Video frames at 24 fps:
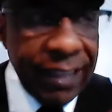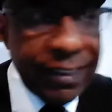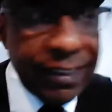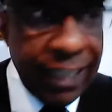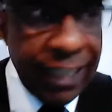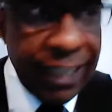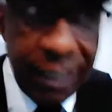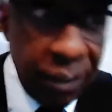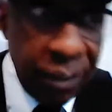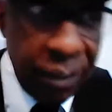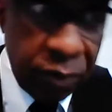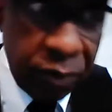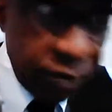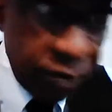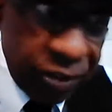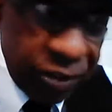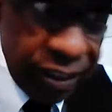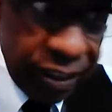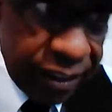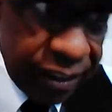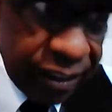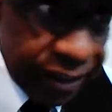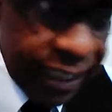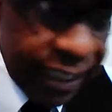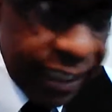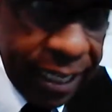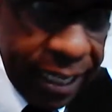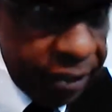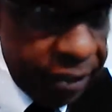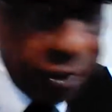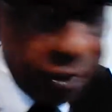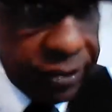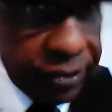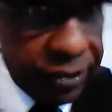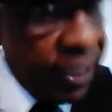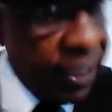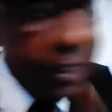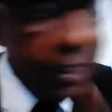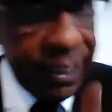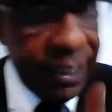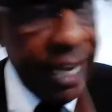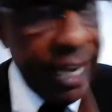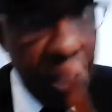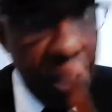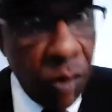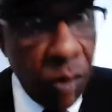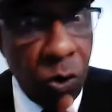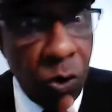to live up to the standards
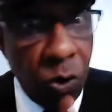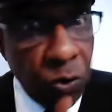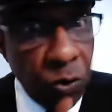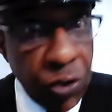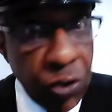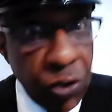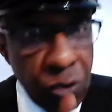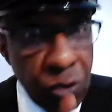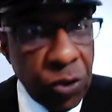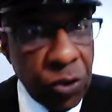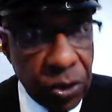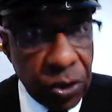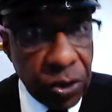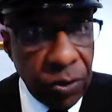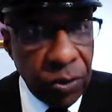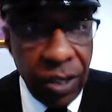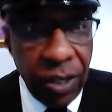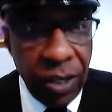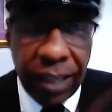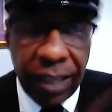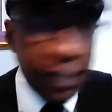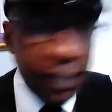they hold you to